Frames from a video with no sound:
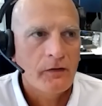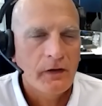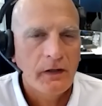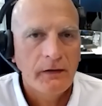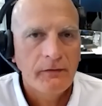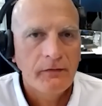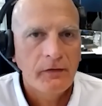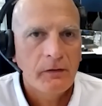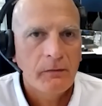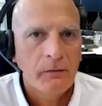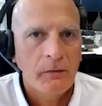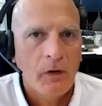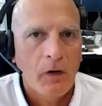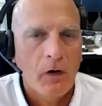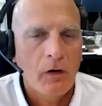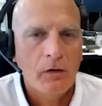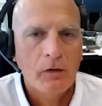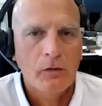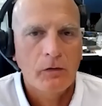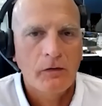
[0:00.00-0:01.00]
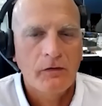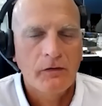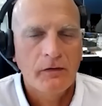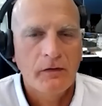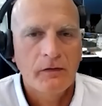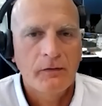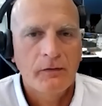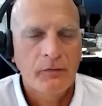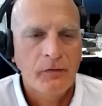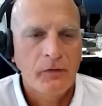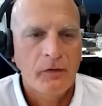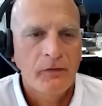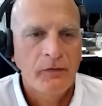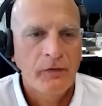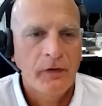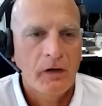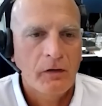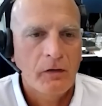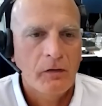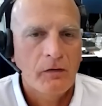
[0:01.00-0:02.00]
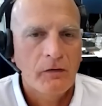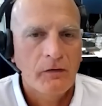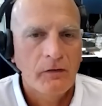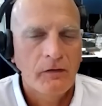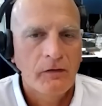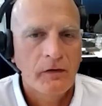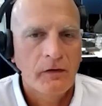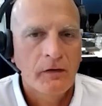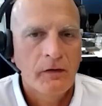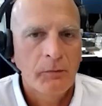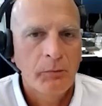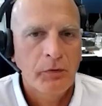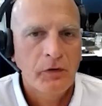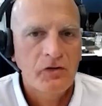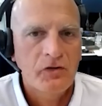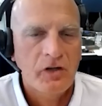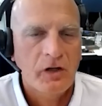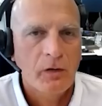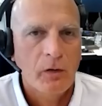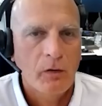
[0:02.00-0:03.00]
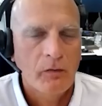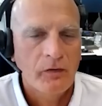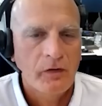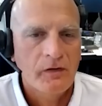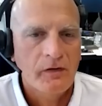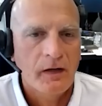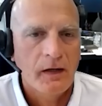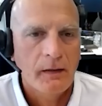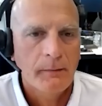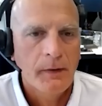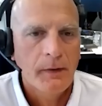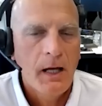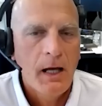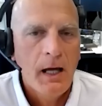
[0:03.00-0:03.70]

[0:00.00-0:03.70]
And even all currencies, fiat currencies, depreciate over time.